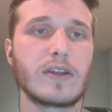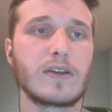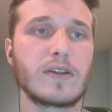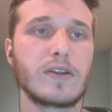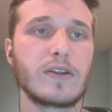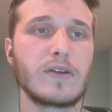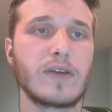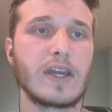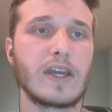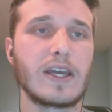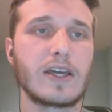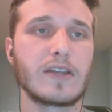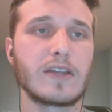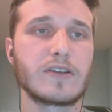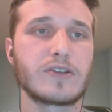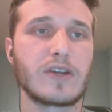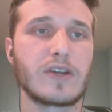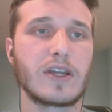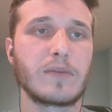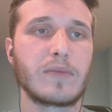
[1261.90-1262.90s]
You
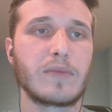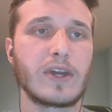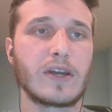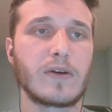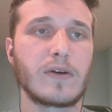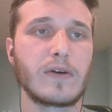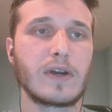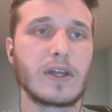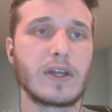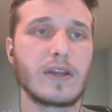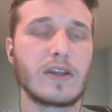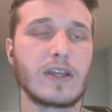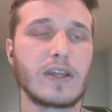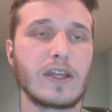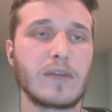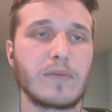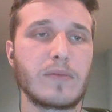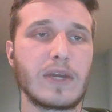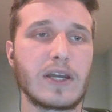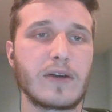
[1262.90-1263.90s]
can't trade Bitcoin
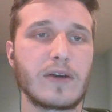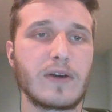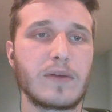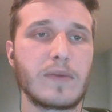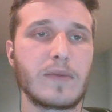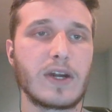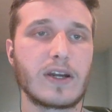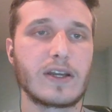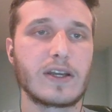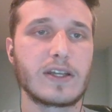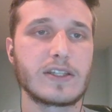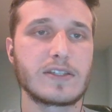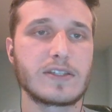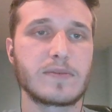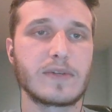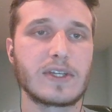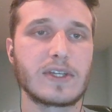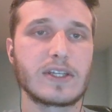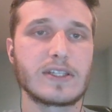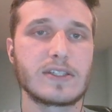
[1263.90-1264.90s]
in Bitcoin markets
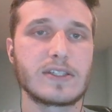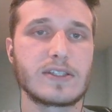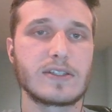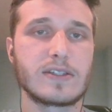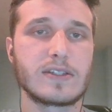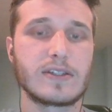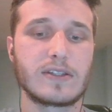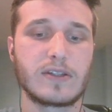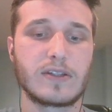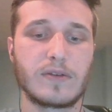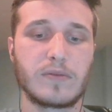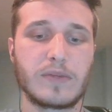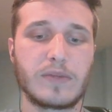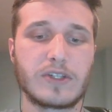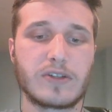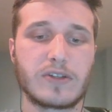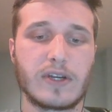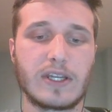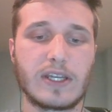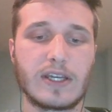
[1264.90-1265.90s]
because you'd be
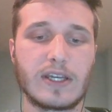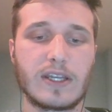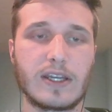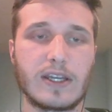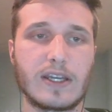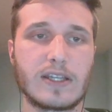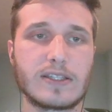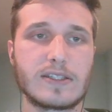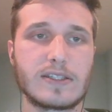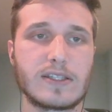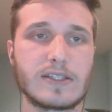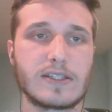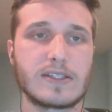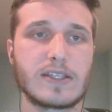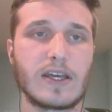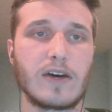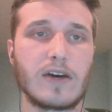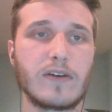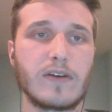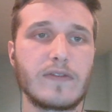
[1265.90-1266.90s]
trading it against
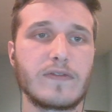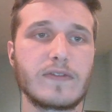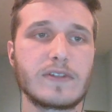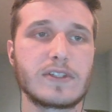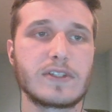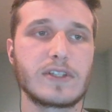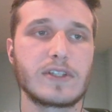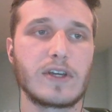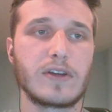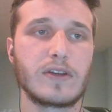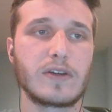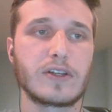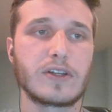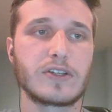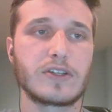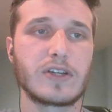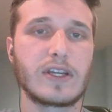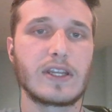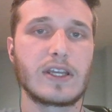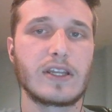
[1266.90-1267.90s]
itself. So you can
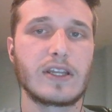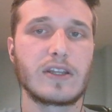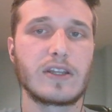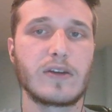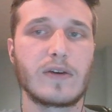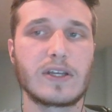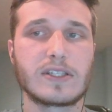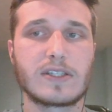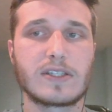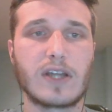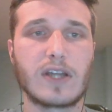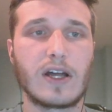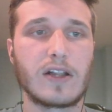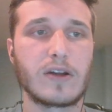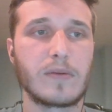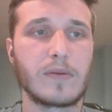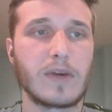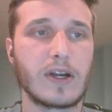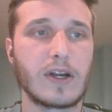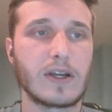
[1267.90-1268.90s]
trade it in US
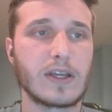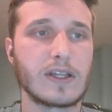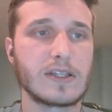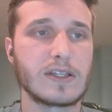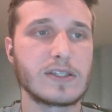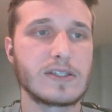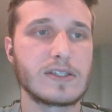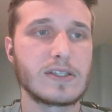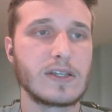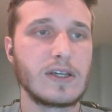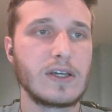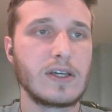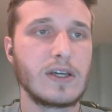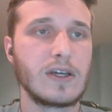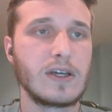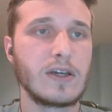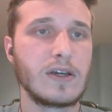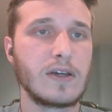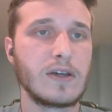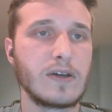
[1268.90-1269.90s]
dollar markets,
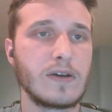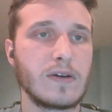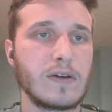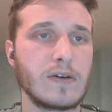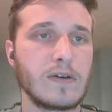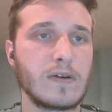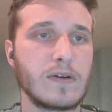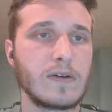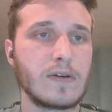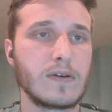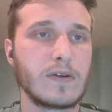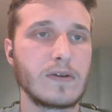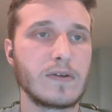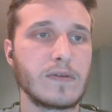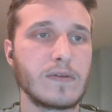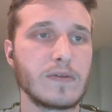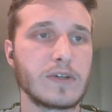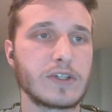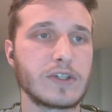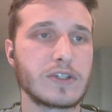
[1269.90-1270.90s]

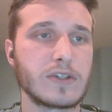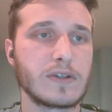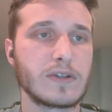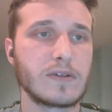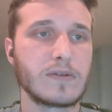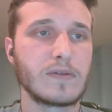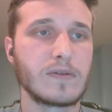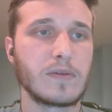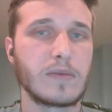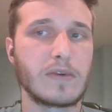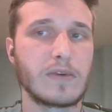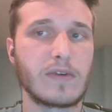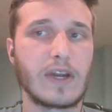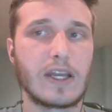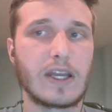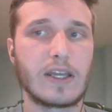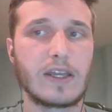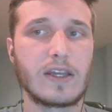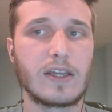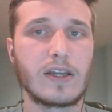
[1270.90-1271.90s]
which would be
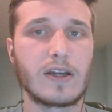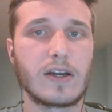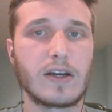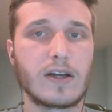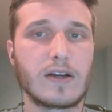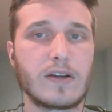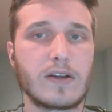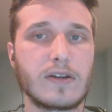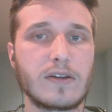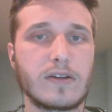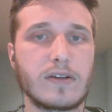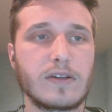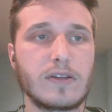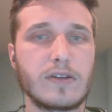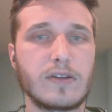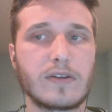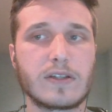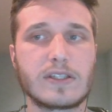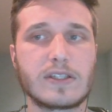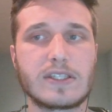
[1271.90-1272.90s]
right here.
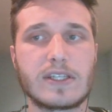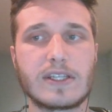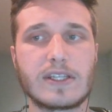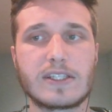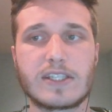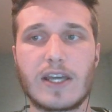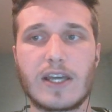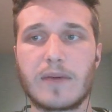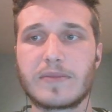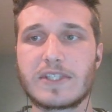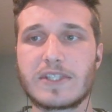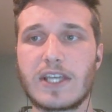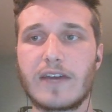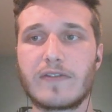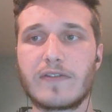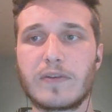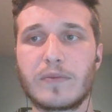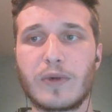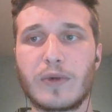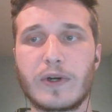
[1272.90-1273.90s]
You can see it's up
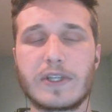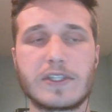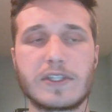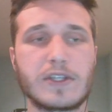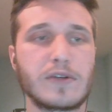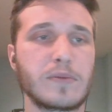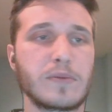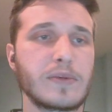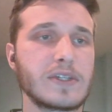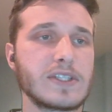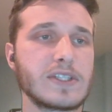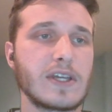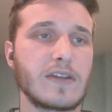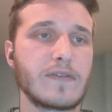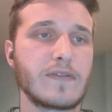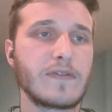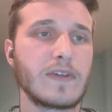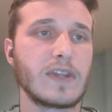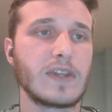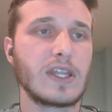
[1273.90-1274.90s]

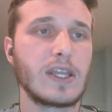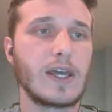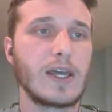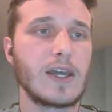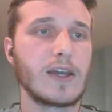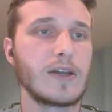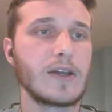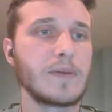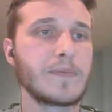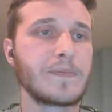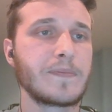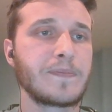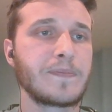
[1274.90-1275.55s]
7.2% for the day.